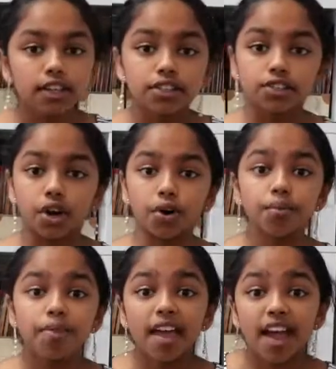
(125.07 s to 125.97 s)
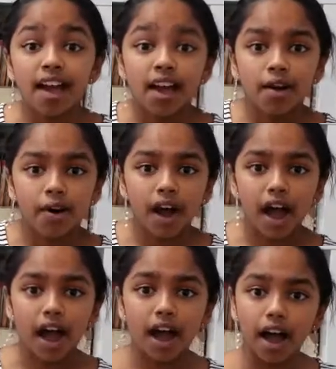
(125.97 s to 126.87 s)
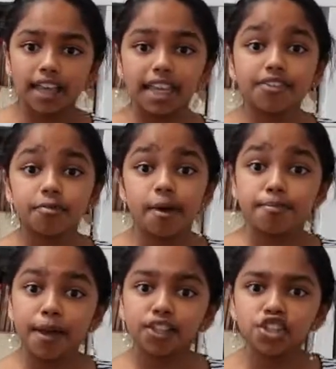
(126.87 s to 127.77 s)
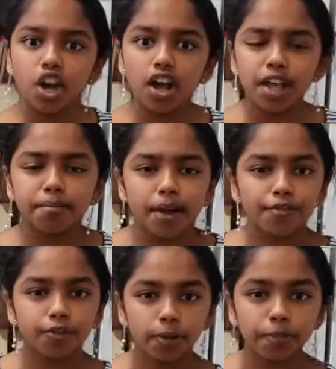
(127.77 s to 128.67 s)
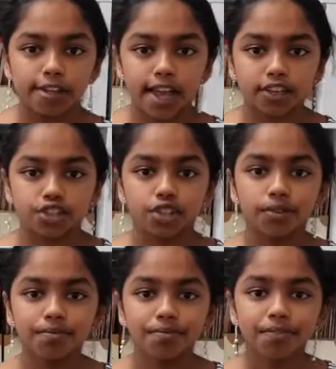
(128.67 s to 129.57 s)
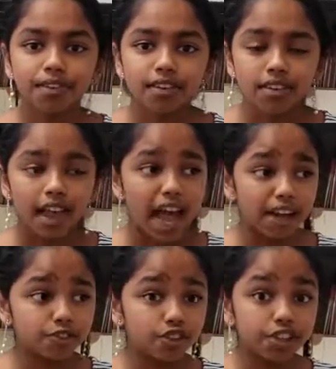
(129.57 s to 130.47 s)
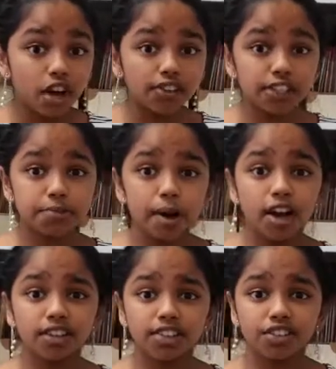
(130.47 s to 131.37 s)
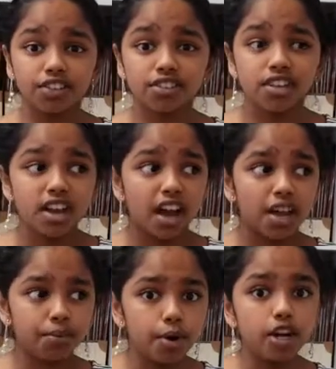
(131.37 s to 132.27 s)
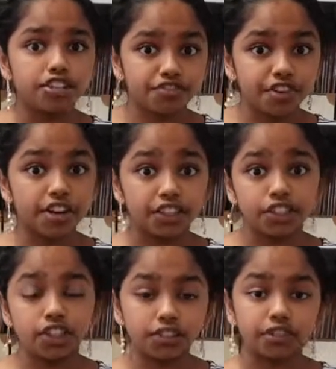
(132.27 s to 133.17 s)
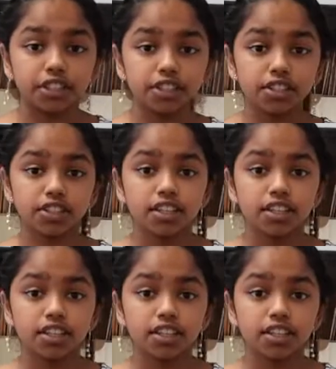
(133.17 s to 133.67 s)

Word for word: So, I gave it my best shot and my full potential. After the on-the-spot auditions, I was very nervous.